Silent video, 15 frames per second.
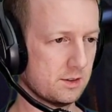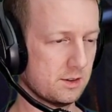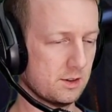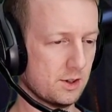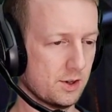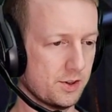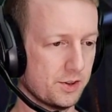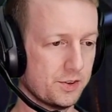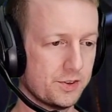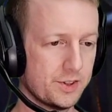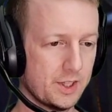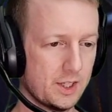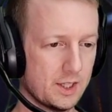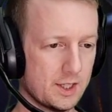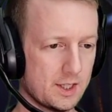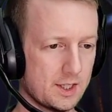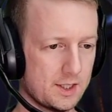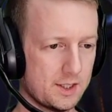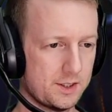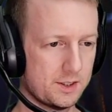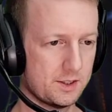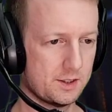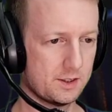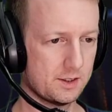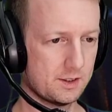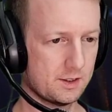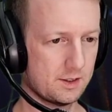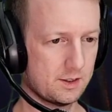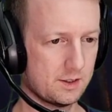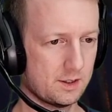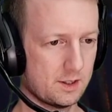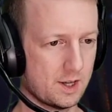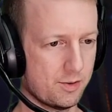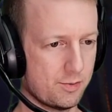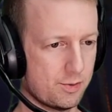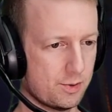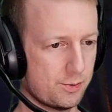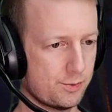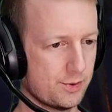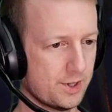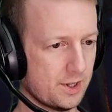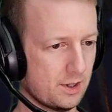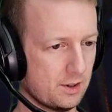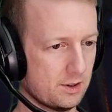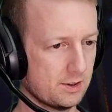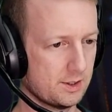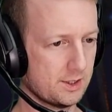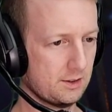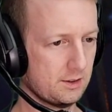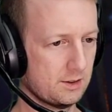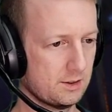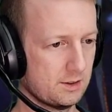Lothern Sea Guard. And for a front line,